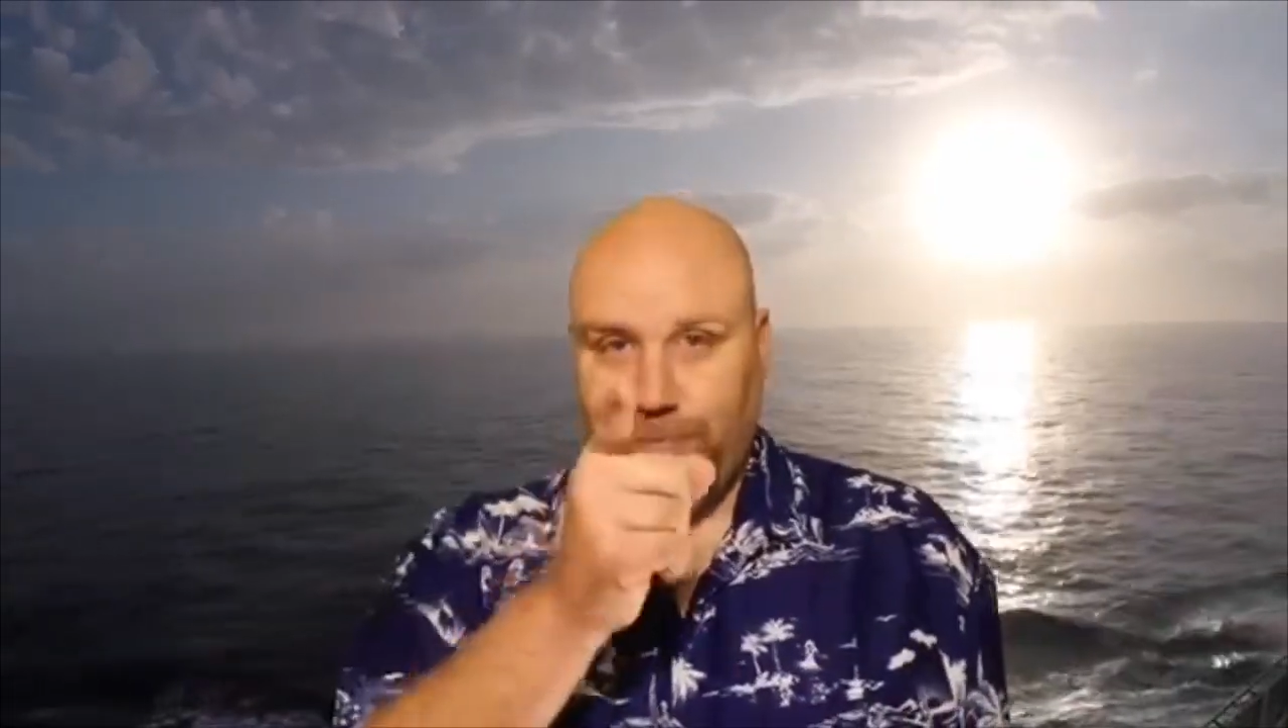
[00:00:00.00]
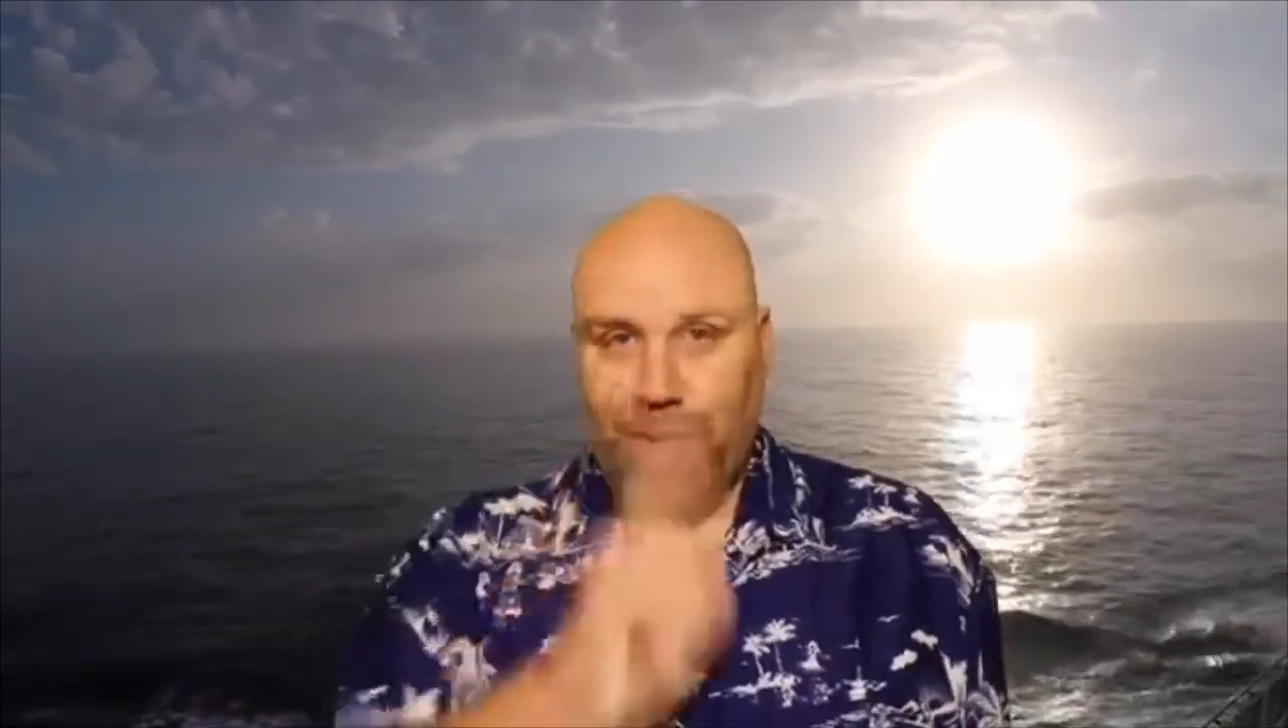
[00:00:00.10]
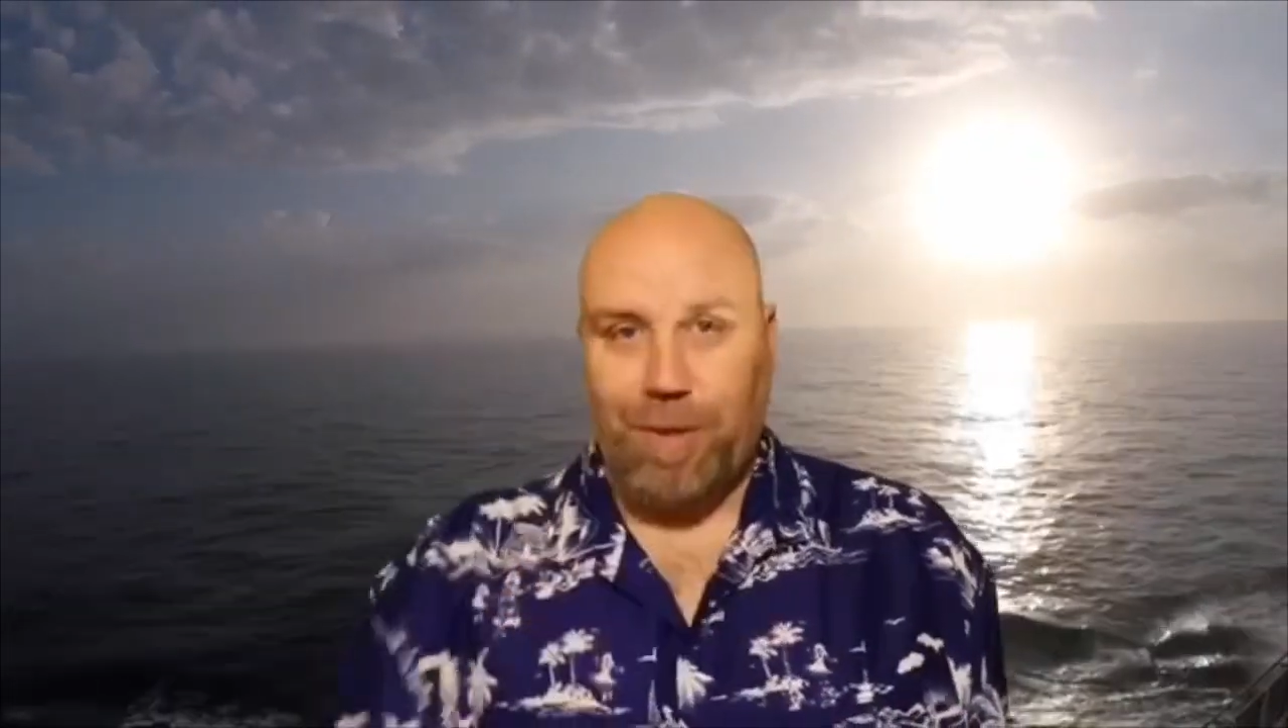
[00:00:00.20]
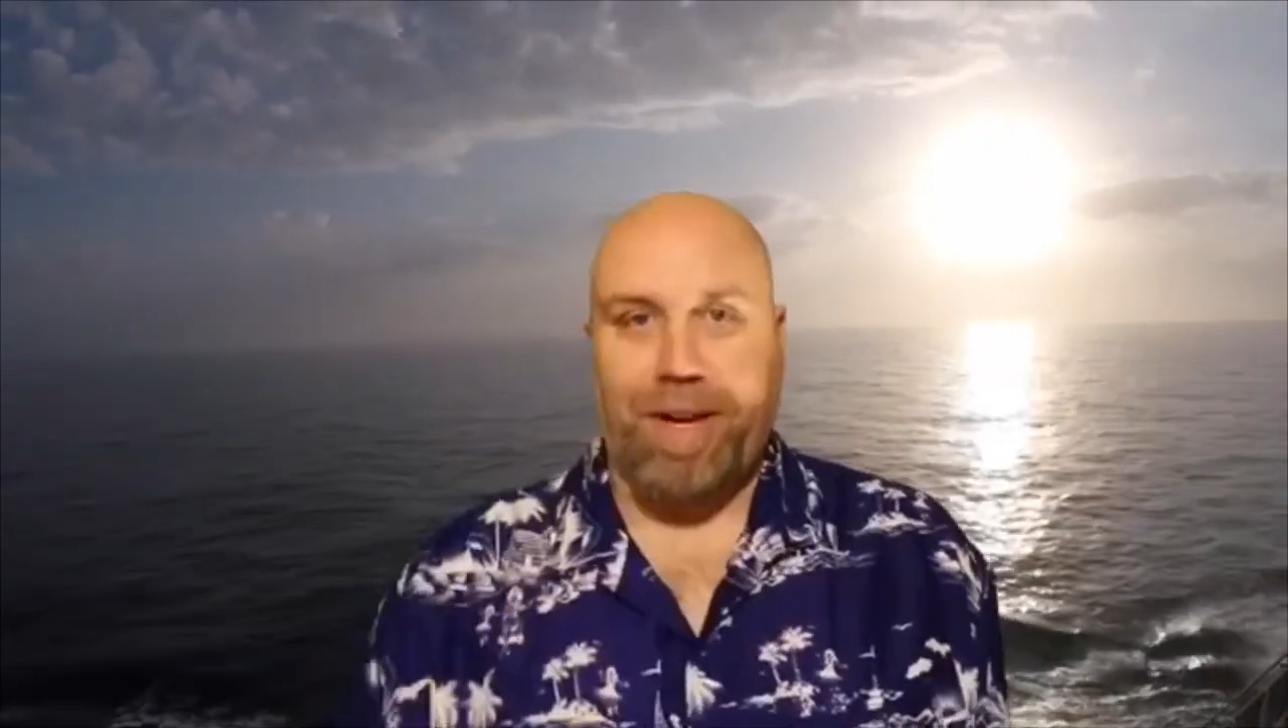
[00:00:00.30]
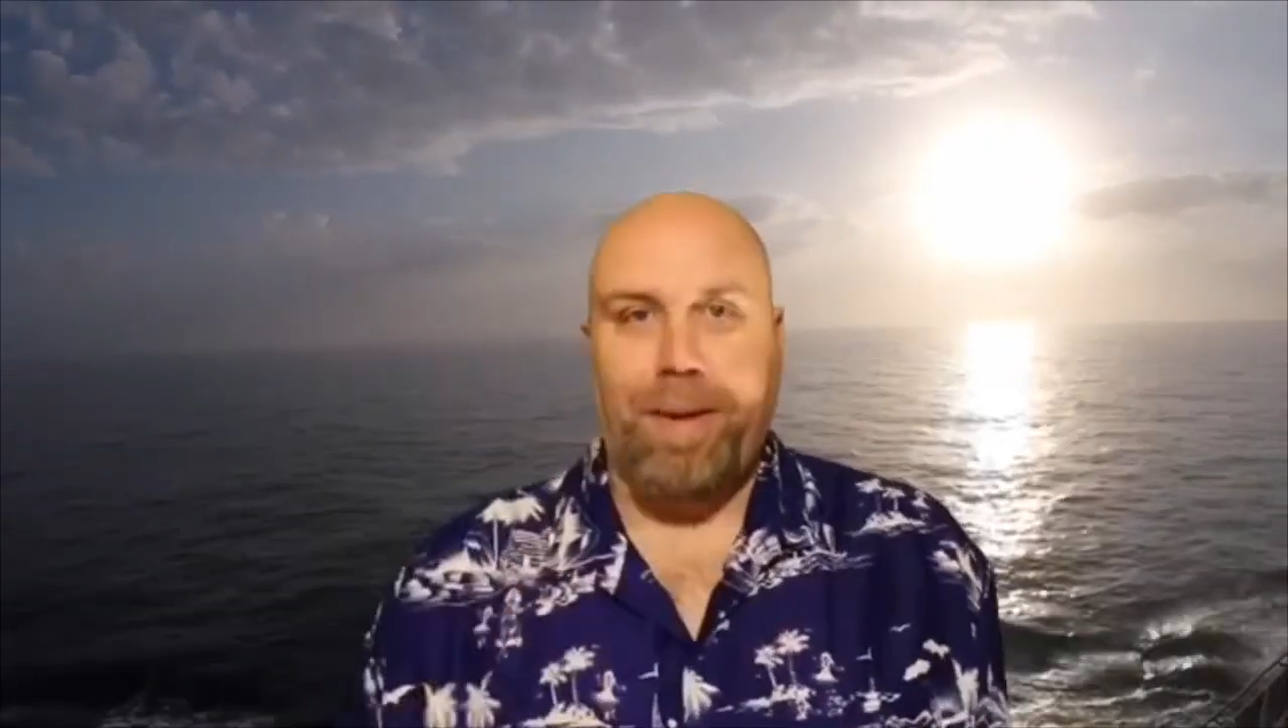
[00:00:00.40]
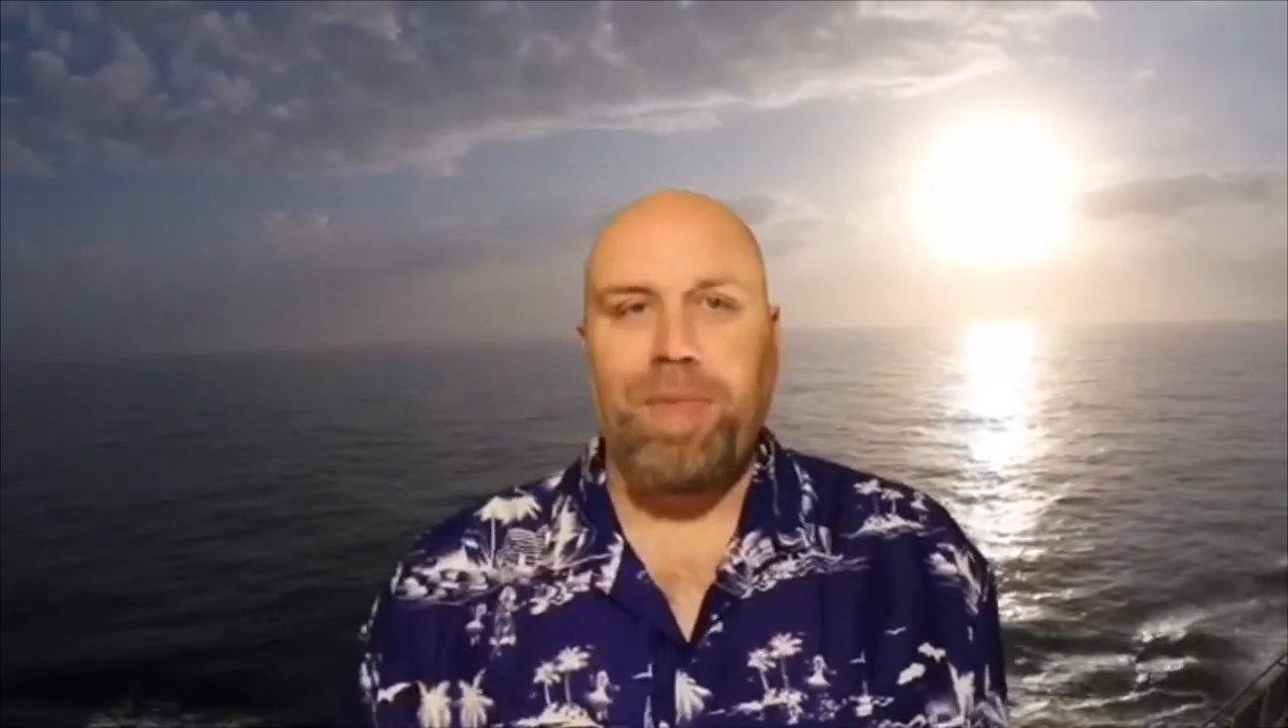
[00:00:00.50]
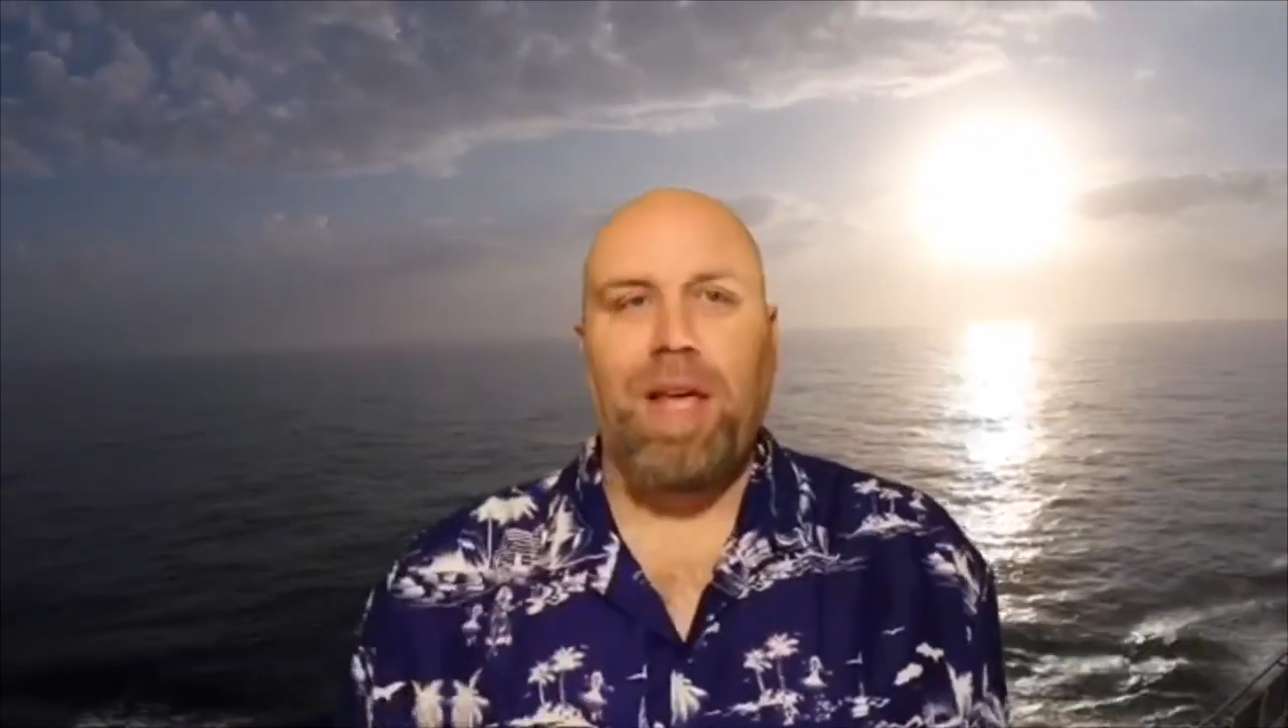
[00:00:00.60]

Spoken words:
okay?